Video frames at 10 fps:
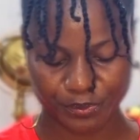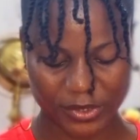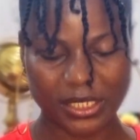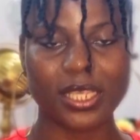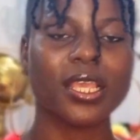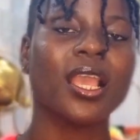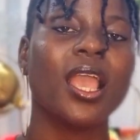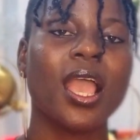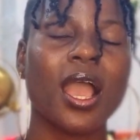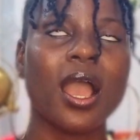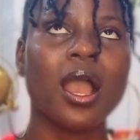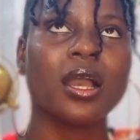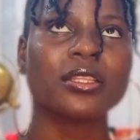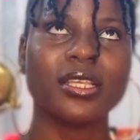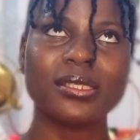See,
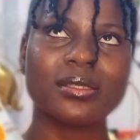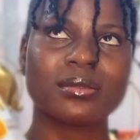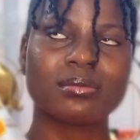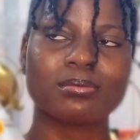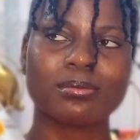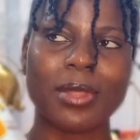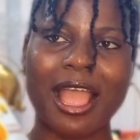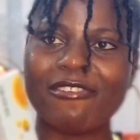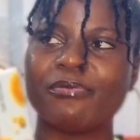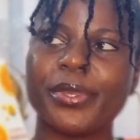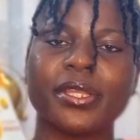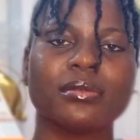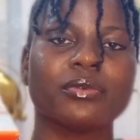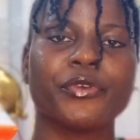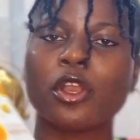this have
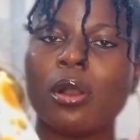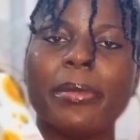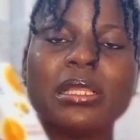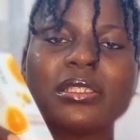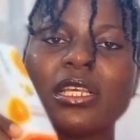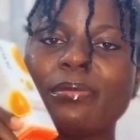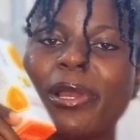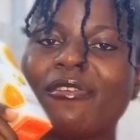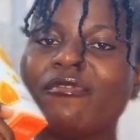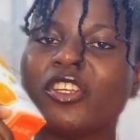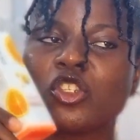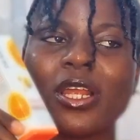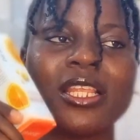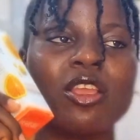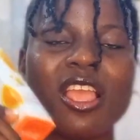been recommended by
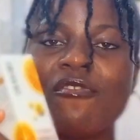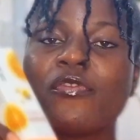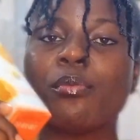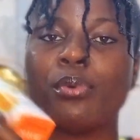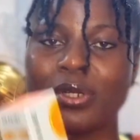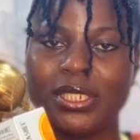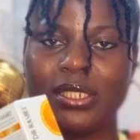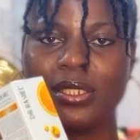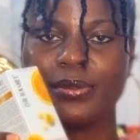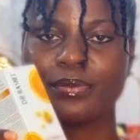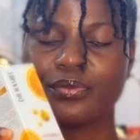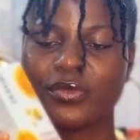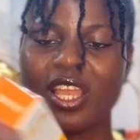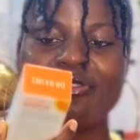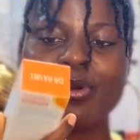virtually everybody.
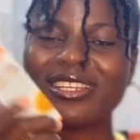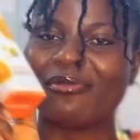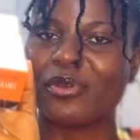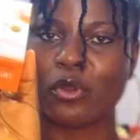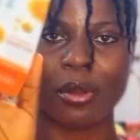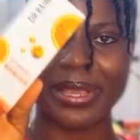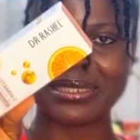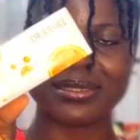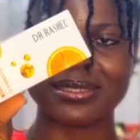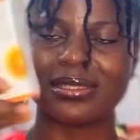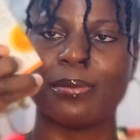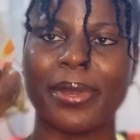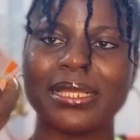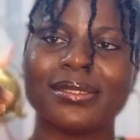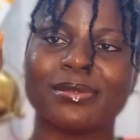Everybody have been recommending this thing.
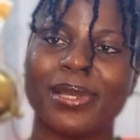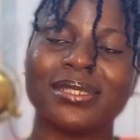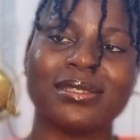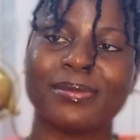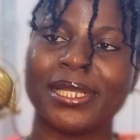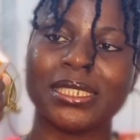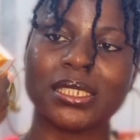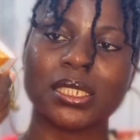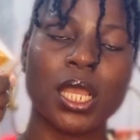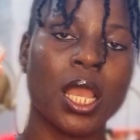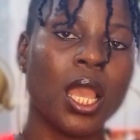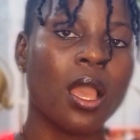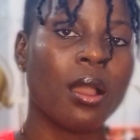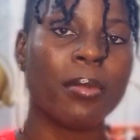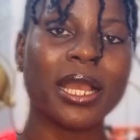Buy this.
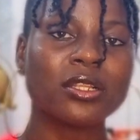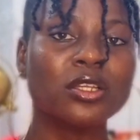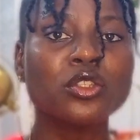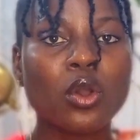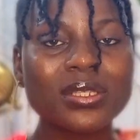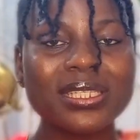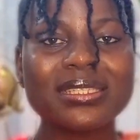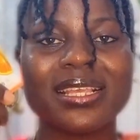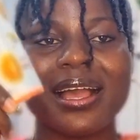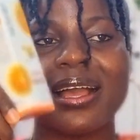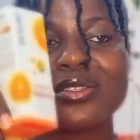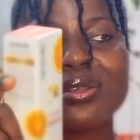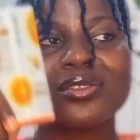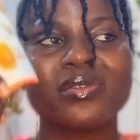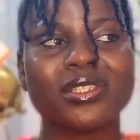But I don't know, since their
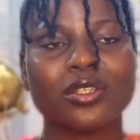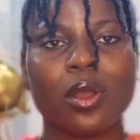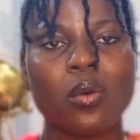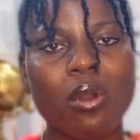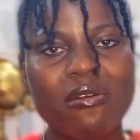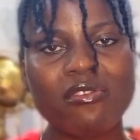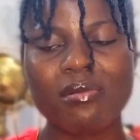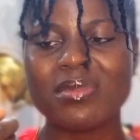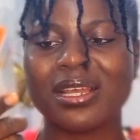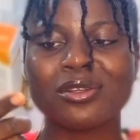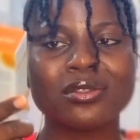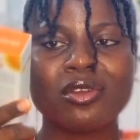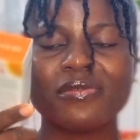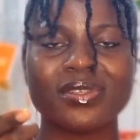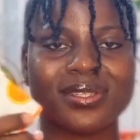sunscreen did not work for me, I don't know.